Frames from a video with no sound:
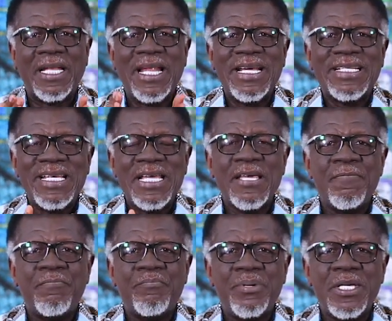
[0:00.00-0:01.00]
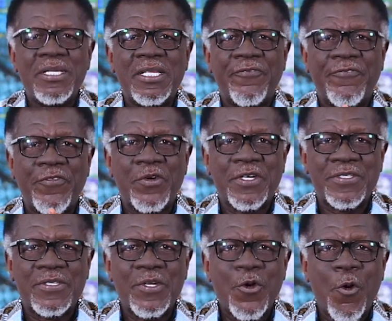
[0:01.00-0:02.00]
let Him be the
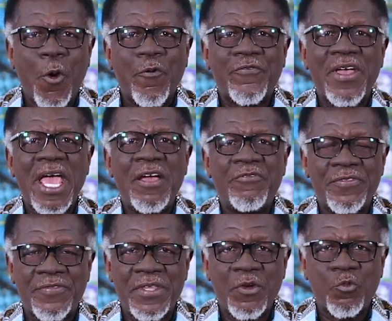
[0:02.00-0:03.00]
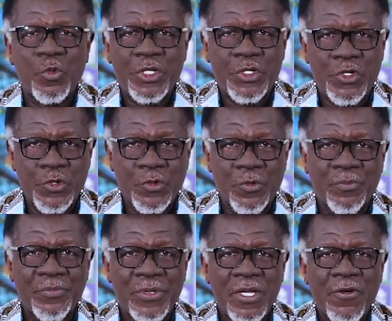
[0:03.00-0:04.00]
focus of everything we do.
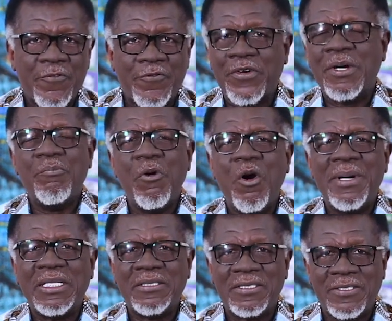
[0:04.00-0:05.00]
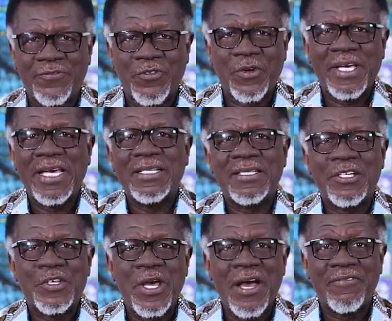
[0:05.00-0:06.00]
For a moment, forget
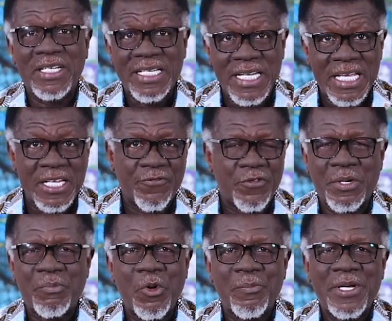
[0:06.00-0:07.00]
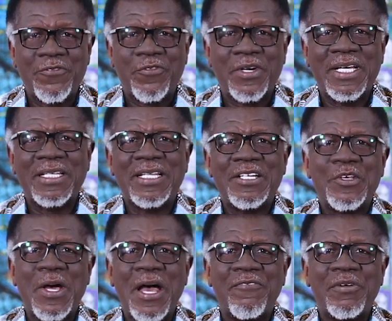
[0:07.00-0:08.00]
that you have a need. For a moment, forget that
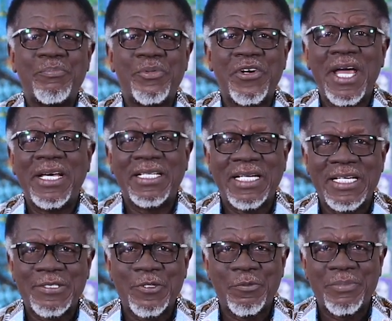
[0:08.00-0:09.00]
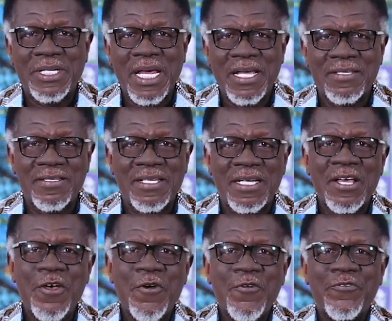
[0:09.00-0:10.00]
you have a prayer that has not been answered.
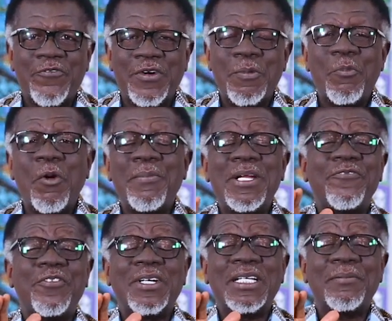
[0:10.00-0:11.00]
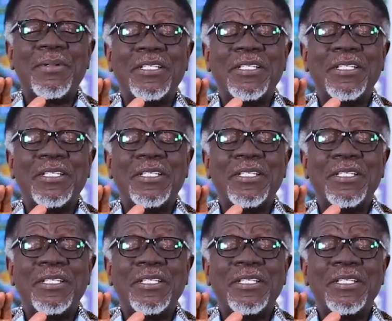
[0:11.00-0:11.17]
For a moment, forget